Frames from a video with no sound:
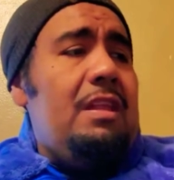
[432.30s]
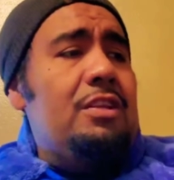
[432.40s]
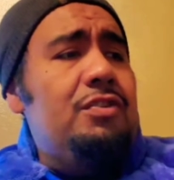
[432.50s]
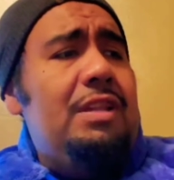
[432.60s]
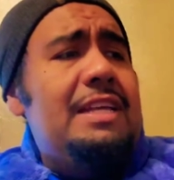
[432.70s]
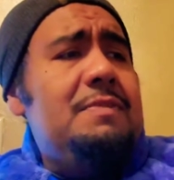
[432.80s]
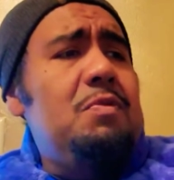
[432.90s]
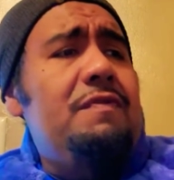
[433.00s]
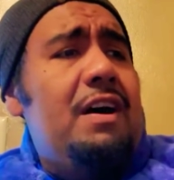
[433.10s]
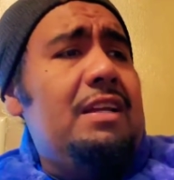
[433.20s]
So let's
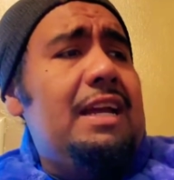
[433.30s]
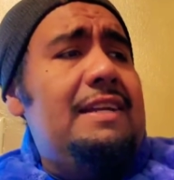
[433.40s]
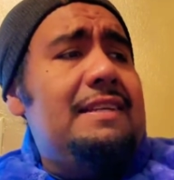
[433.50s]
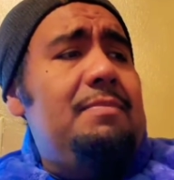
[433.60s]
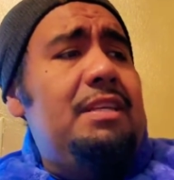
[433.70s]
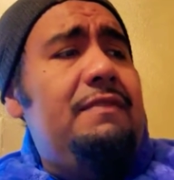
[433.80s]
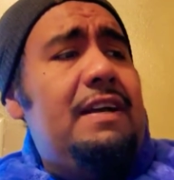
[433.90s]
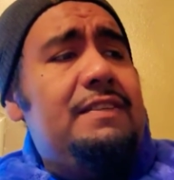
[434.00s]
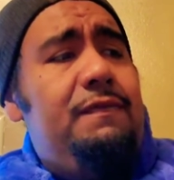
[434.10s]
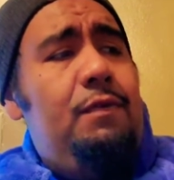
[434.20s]
move on, guys. I believe
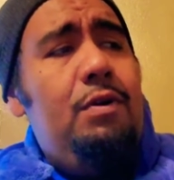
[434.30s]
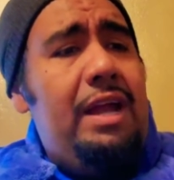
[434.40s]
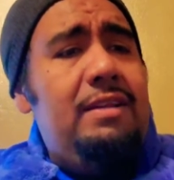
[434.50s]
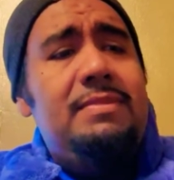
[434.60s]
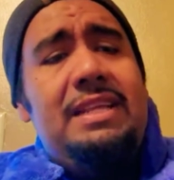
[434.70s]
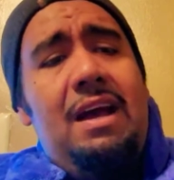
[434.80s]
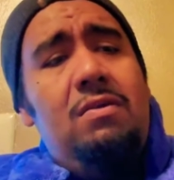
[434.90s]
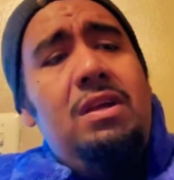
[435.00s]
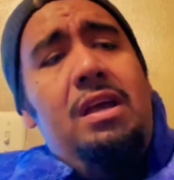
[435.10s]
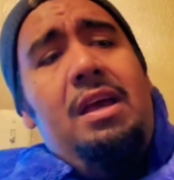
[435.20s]
that's 4 items
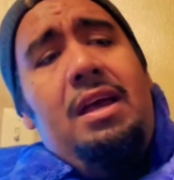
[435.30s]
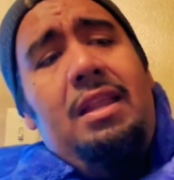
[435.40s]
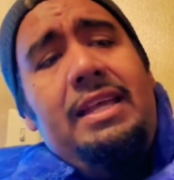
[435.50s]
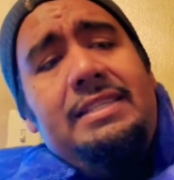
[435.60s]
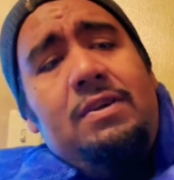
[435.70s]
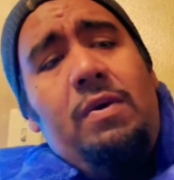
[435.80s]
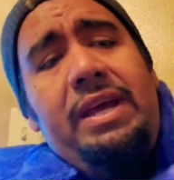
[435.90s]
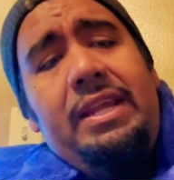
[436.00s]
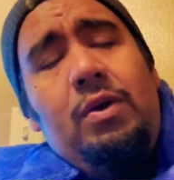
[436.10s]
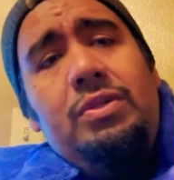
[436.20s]
down. Let's go
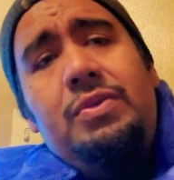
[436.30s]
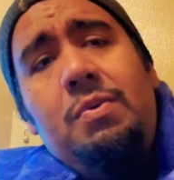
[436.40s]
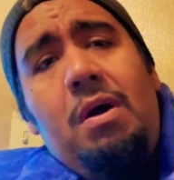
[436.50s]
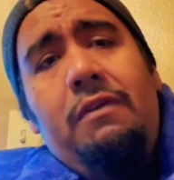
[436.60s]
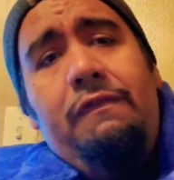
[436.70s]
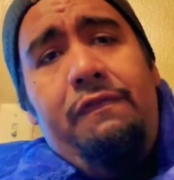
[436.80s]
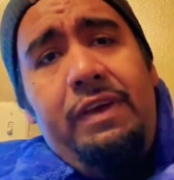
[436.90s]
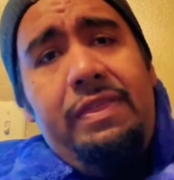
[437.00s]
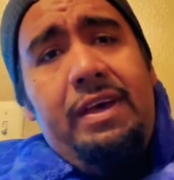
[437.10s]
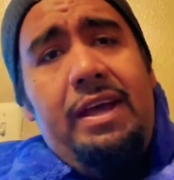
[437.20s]
ahead and go to our
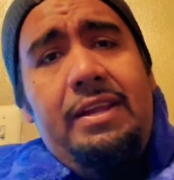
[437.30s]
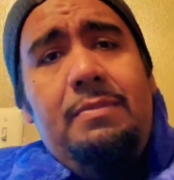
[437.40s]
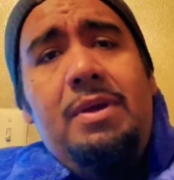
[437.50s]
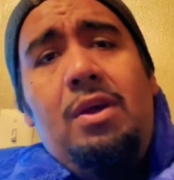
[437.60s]
5th item,